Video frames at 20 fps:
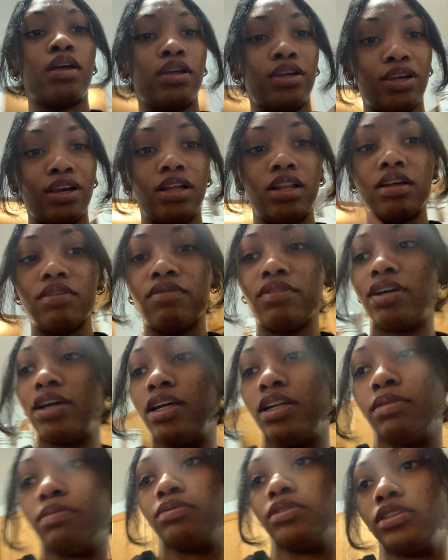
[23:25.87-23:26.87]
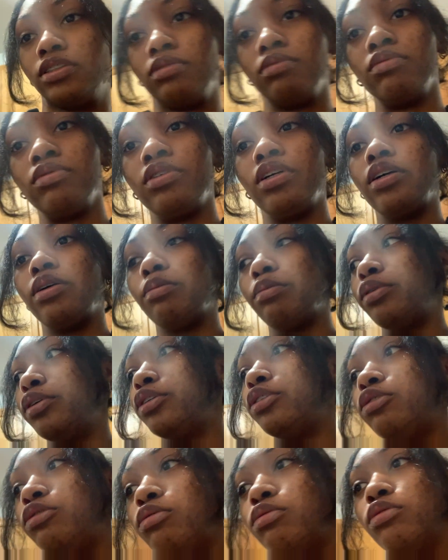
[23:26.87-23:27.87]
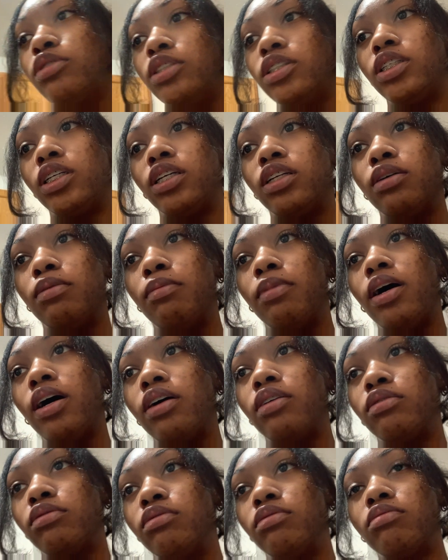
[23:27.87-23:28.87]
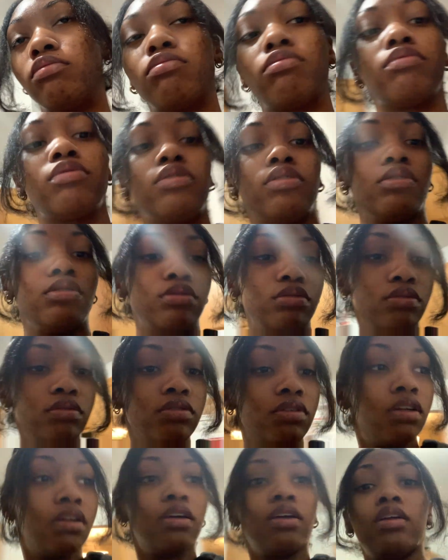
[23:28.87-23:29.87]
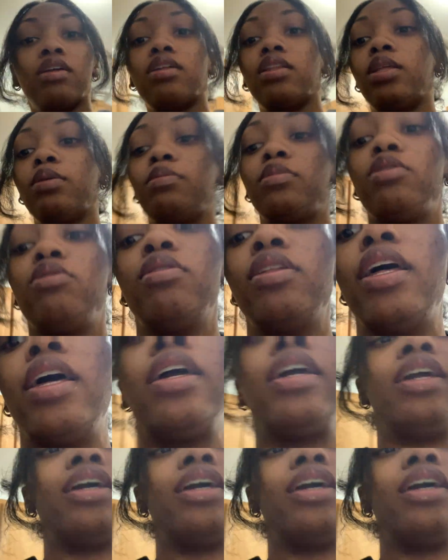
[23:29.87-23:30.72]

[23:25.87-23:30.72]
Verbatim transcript: Y'all, I forgot to put some cranberry juice in a bottle, so let me do that.